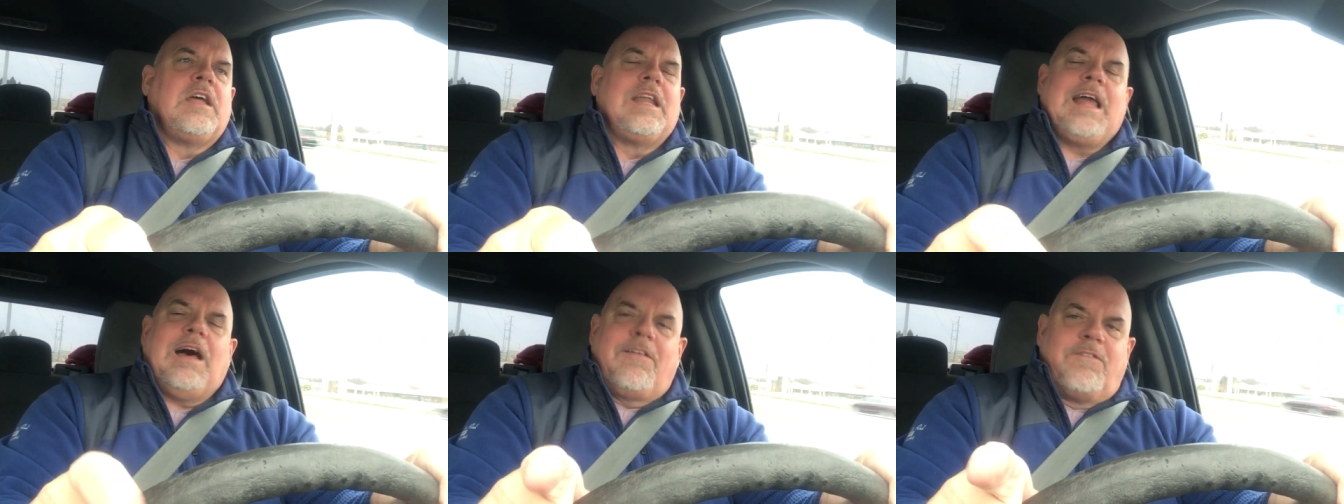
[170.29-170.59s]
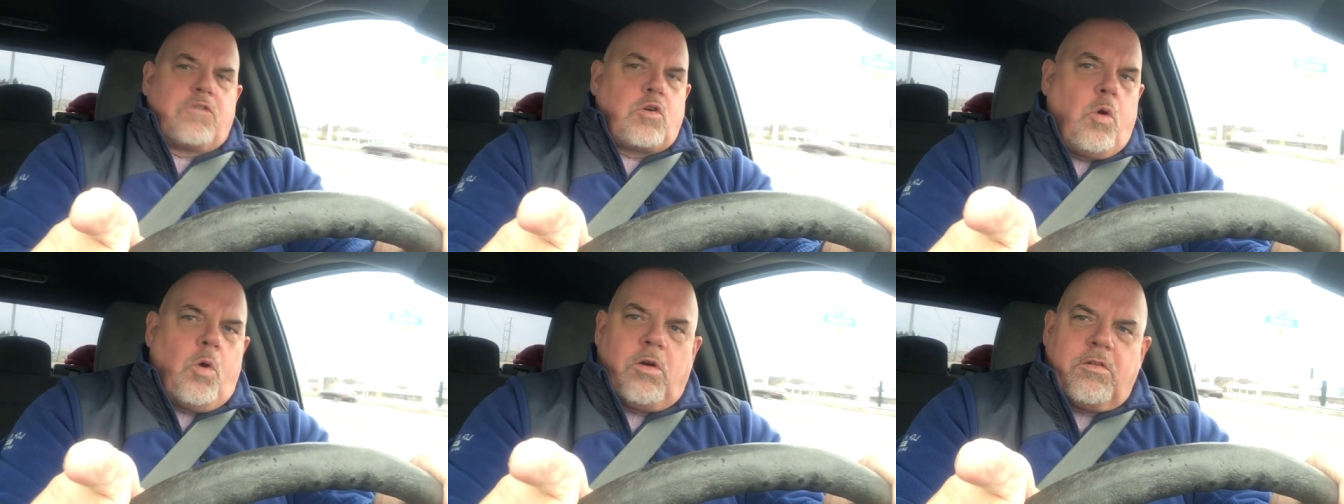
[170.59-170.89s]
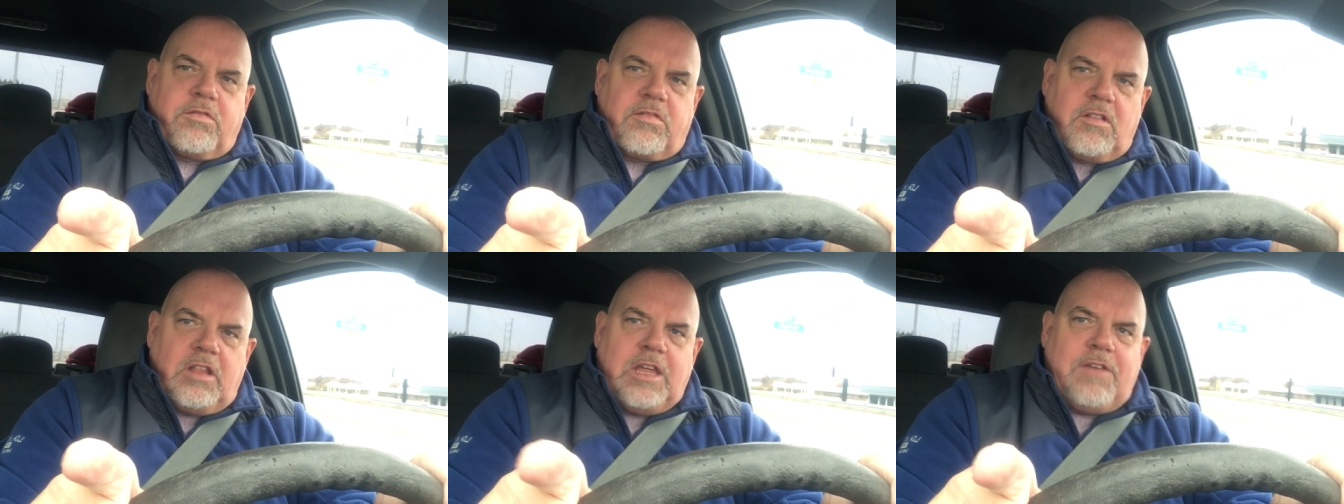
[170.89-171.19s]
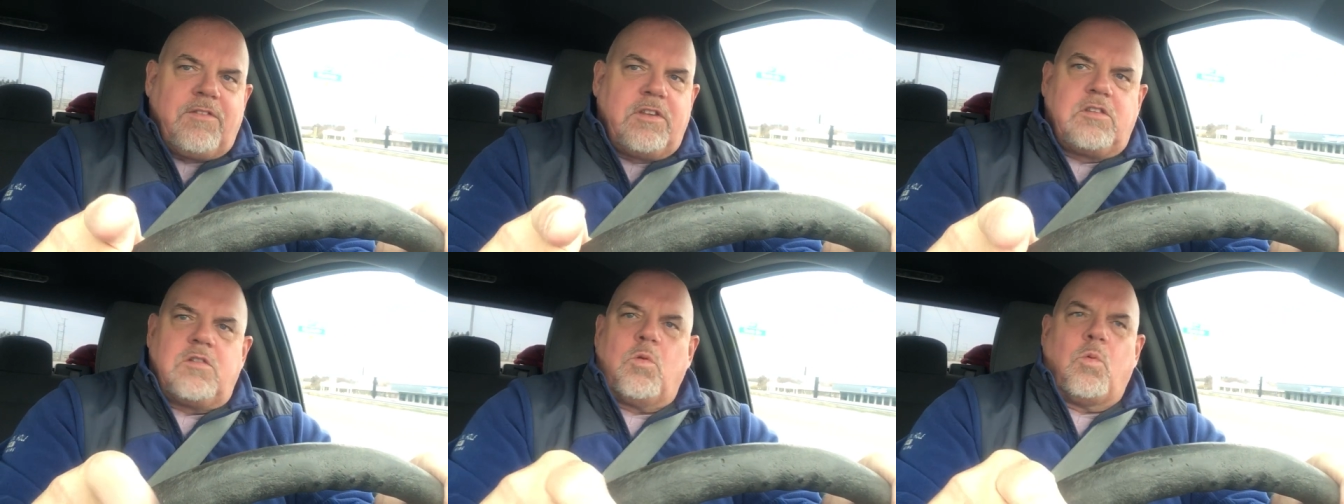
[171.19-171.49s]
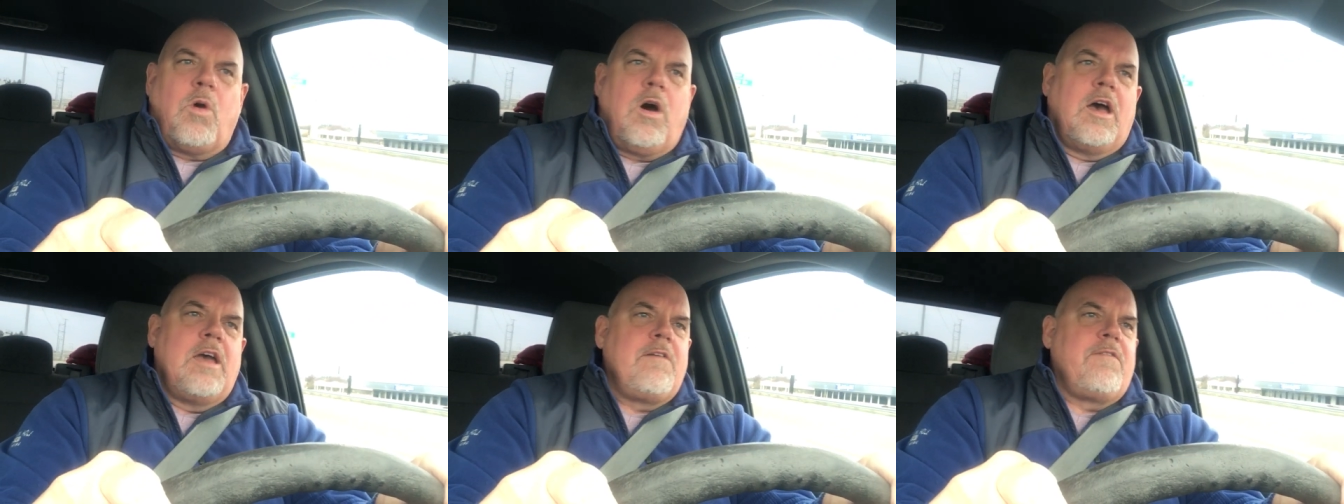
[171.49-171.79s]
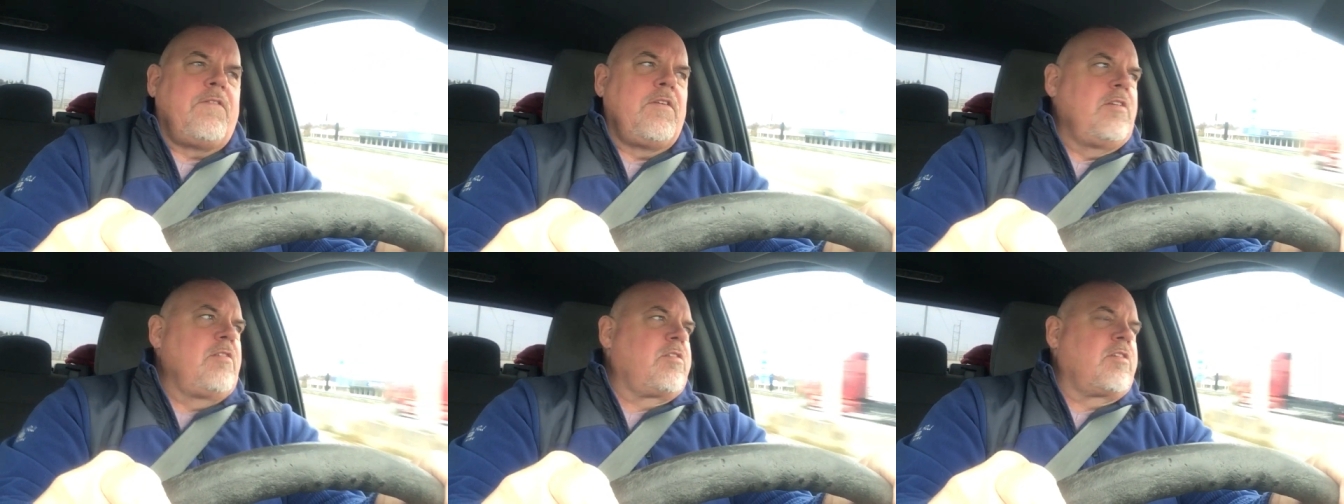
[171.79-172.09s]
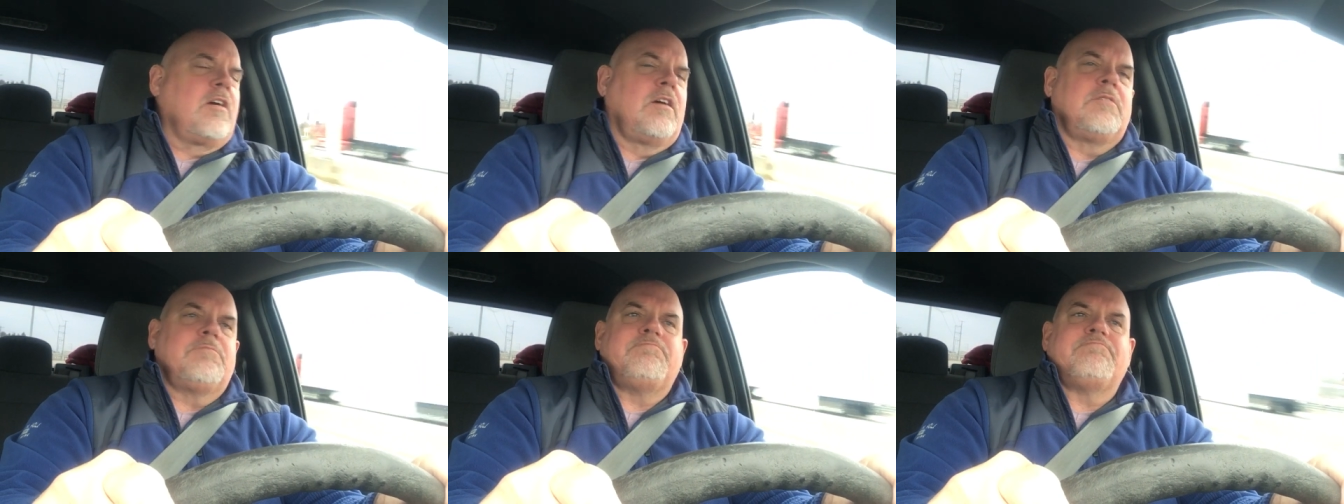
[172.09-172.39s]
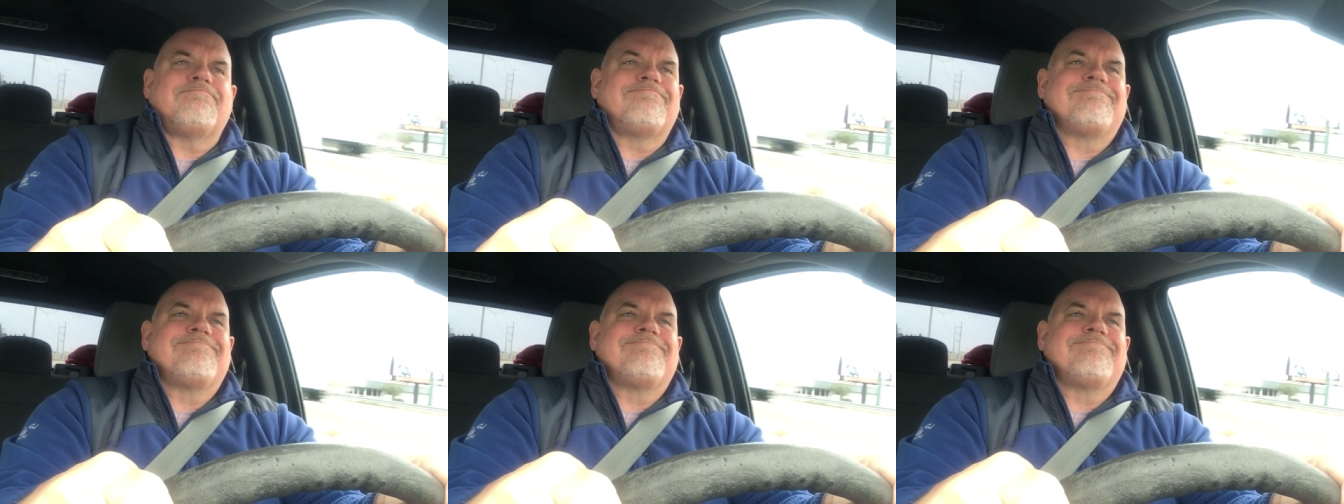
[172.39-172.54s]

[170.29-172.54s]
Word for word: Now, of course, leaving your wife is a